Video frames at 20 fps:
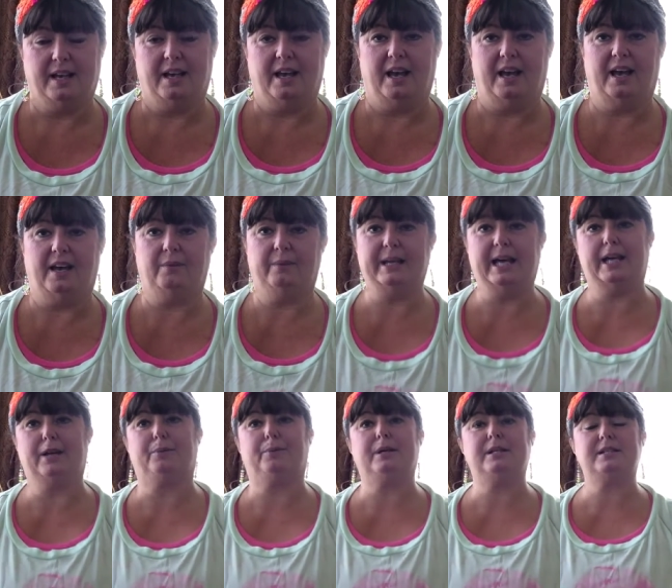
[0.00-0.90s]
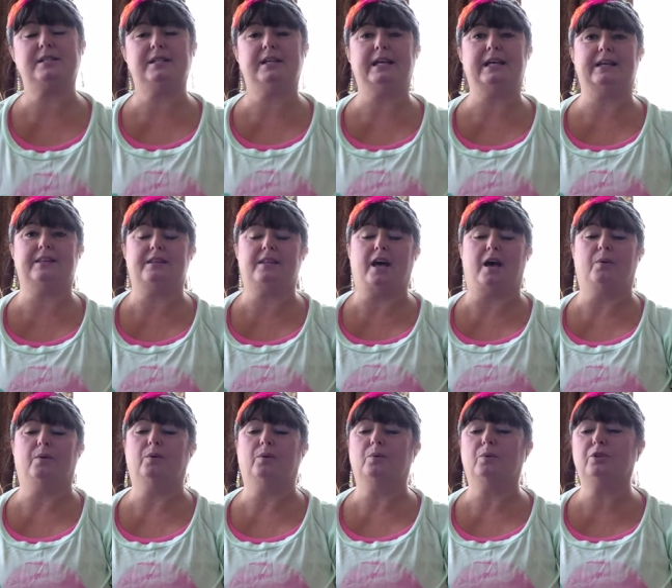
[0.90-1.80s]
And we had originally thought,
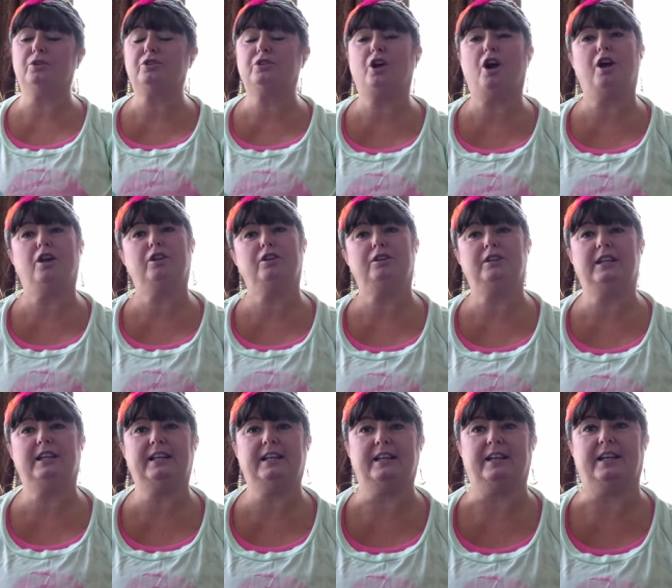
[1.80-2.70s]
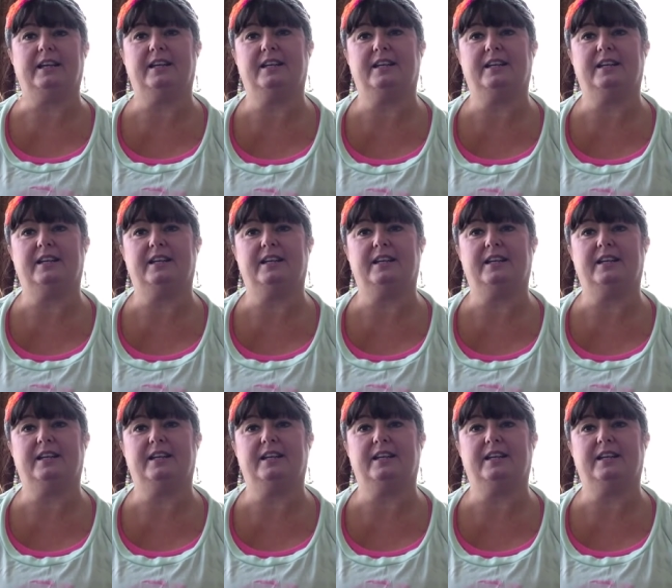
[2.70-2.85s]
well, we'll call her Lily,